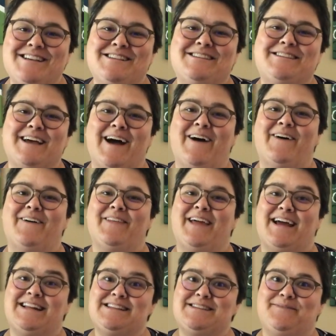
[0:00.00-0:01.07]
So
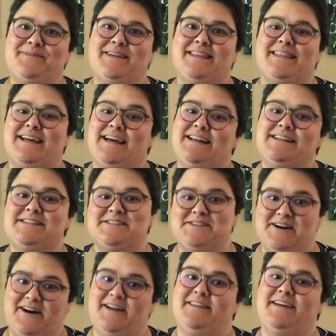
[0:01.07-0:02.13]
that is something that is
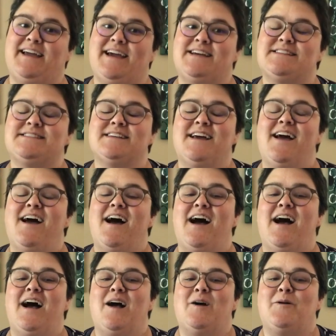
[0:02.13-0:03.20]
not the case.
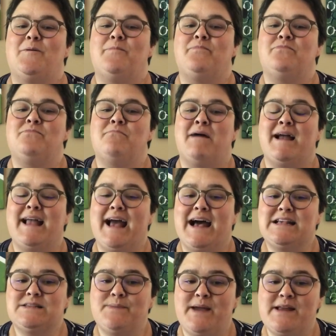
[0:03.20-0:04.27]
My
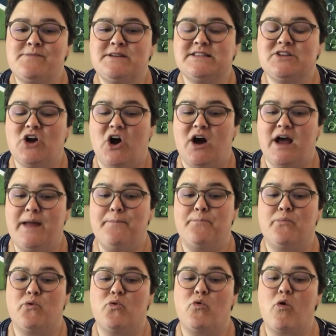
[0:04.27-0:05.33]
gas pain was gone
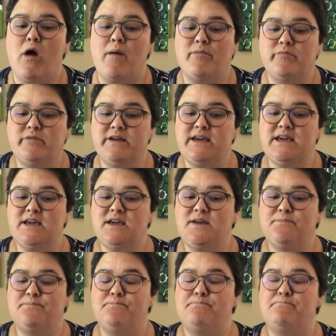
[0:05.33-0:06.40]

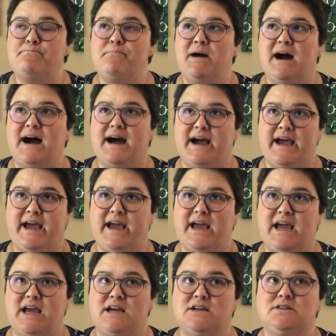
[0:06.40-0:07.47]
probably
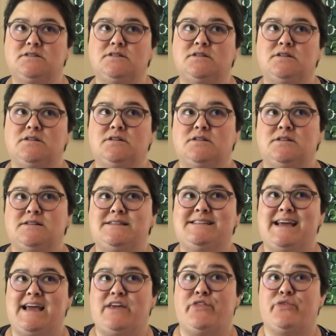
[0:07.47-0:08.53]
by
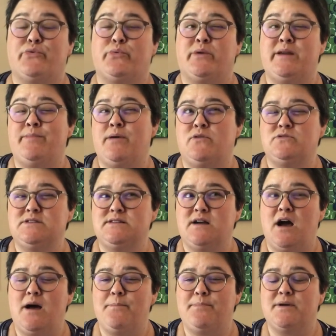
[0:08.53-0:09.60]
day 3
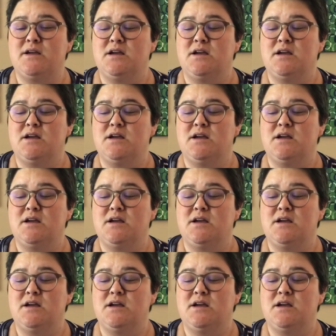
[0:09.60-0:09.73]
post-op.